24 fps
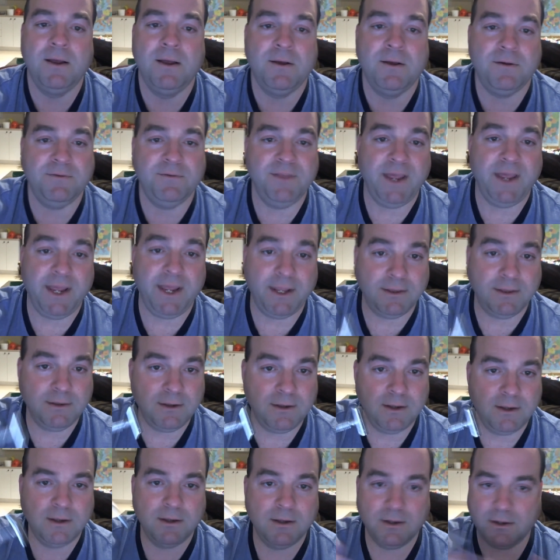then
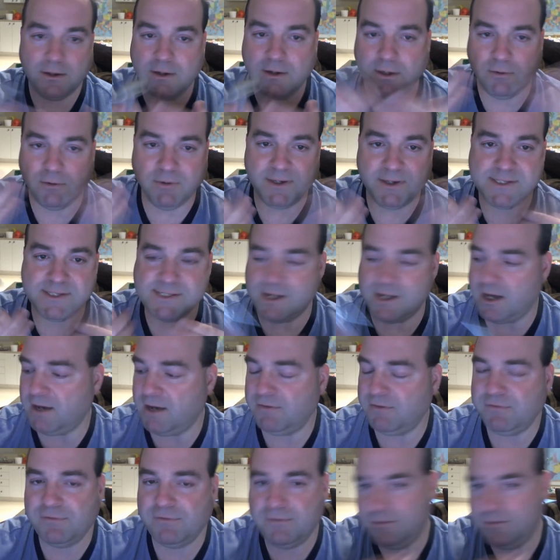you rinse
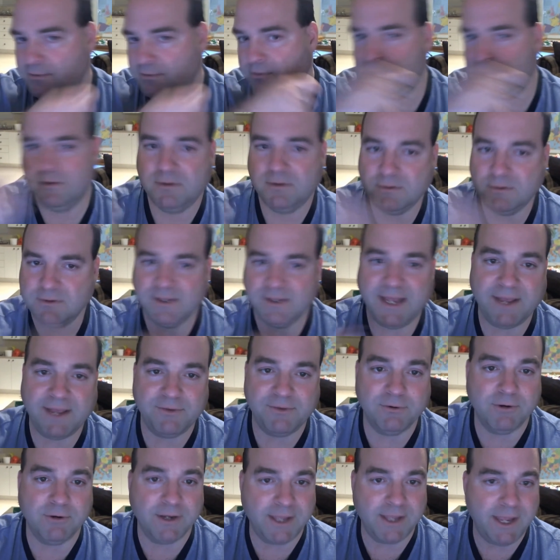off,
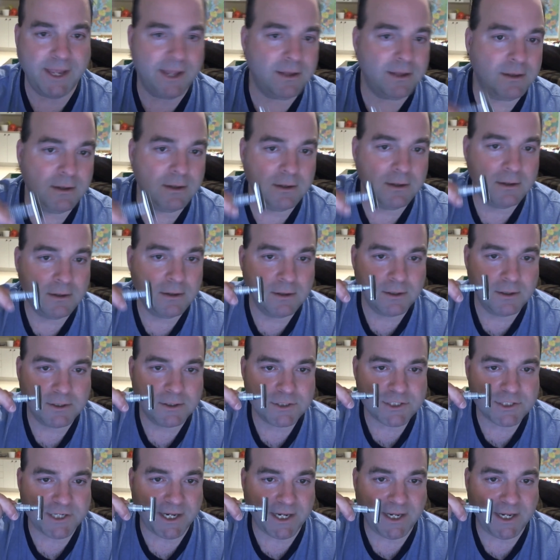lather again,
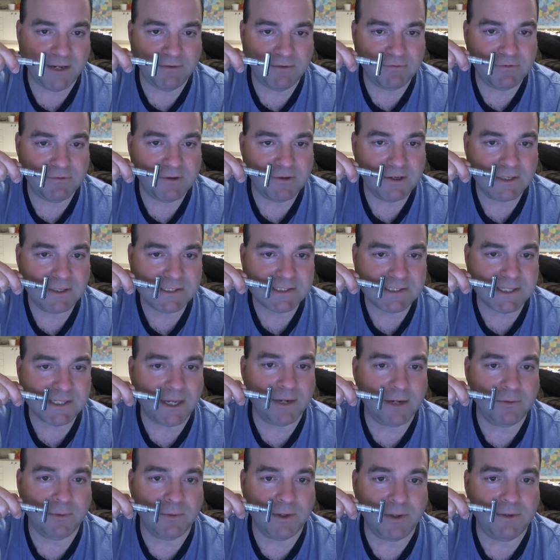shave
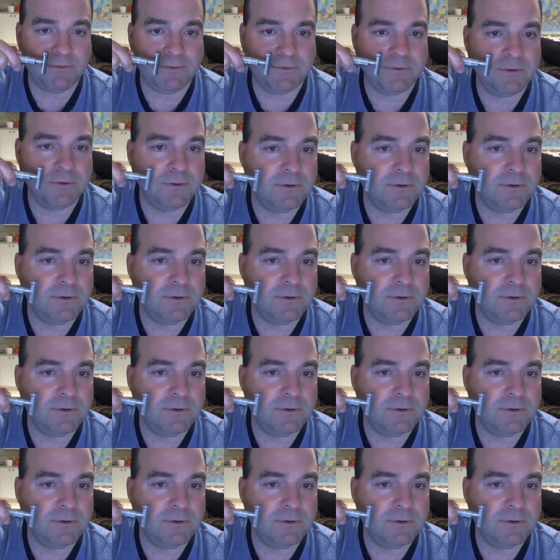sideways,